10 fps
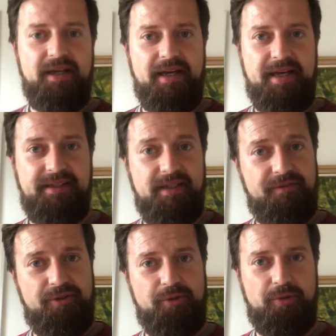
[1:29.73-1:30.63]
And
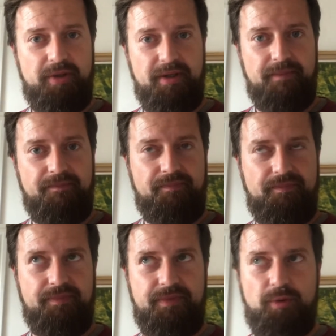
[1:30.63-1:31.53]
if you um,
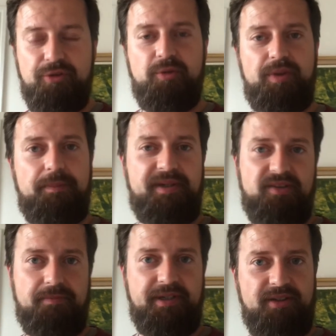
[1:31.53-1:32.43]
you also win a Beta
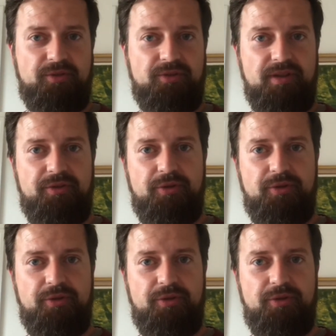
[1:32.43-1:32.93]
Pegasus if